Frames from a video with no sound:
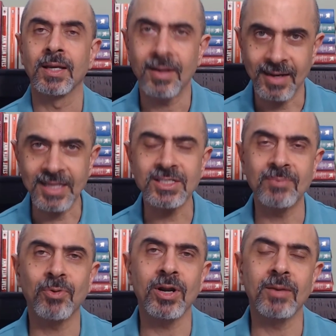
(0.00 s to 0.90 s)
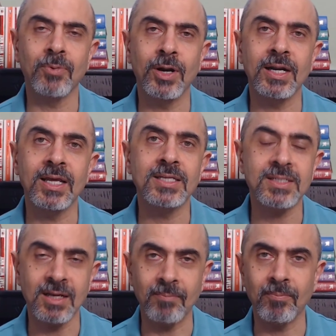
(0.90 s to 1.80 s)
Next important point is
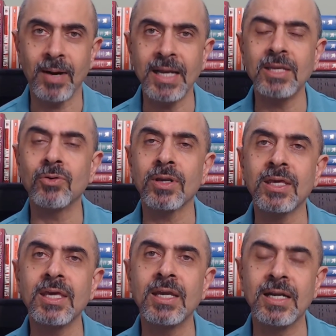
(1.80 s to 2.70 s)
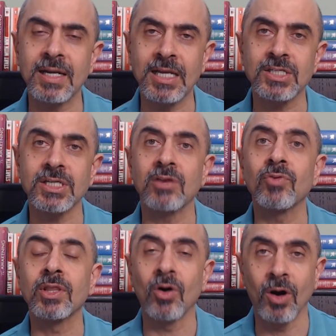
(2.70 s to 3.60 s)
combine your key intention
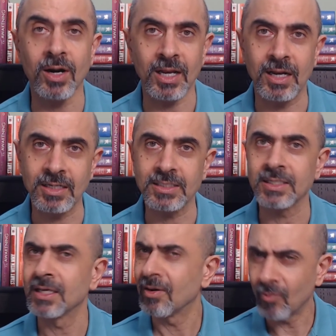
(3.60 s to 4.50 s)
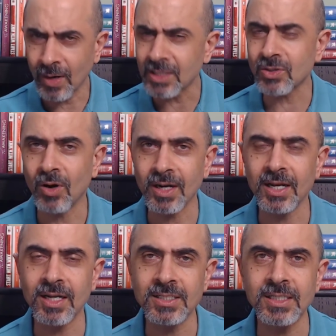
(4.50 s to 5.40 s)
with hot energy. What is hot
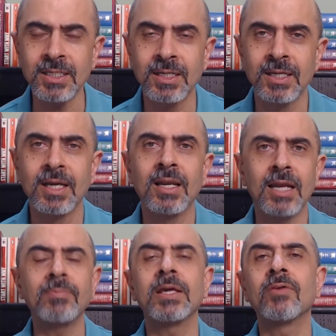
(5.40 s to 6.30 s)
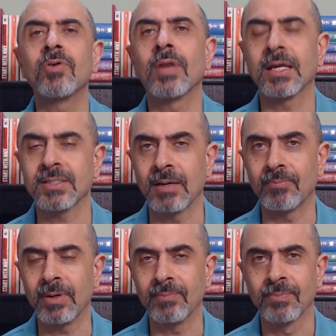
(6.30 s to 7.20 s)
energy? Let me give you an example.